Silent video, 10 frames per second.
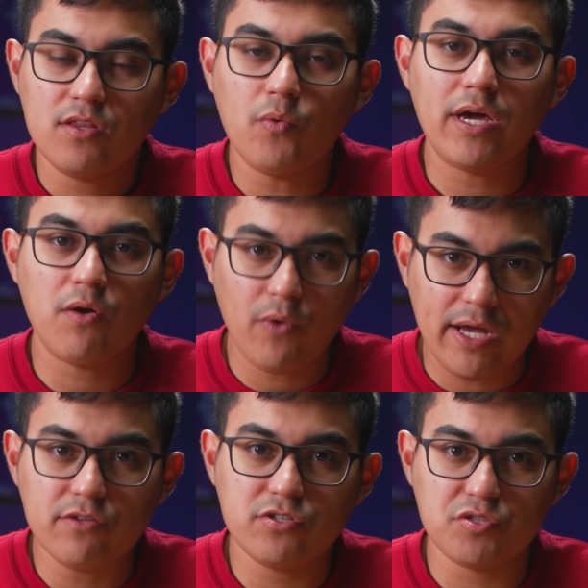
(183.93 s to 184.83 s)
the way a
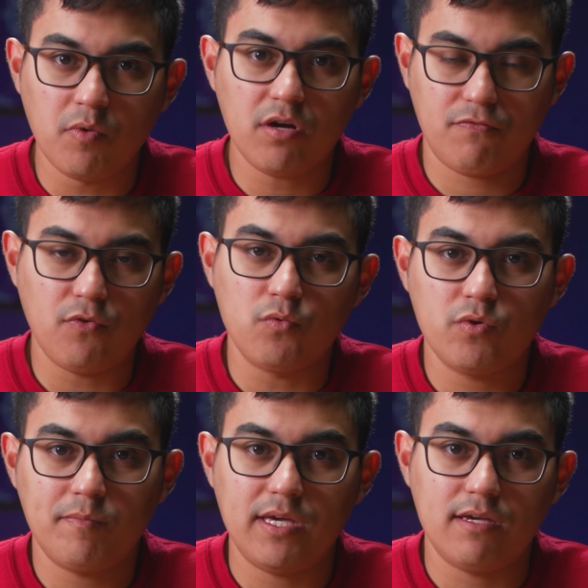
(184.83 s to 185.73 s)
regular smartphone
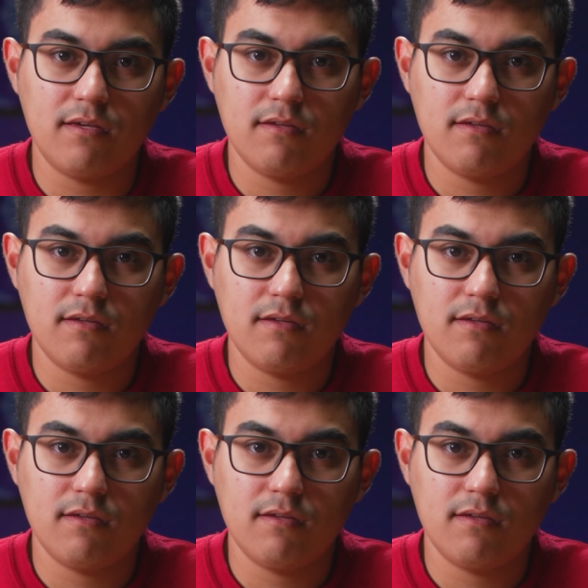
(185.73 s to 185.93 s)
would be.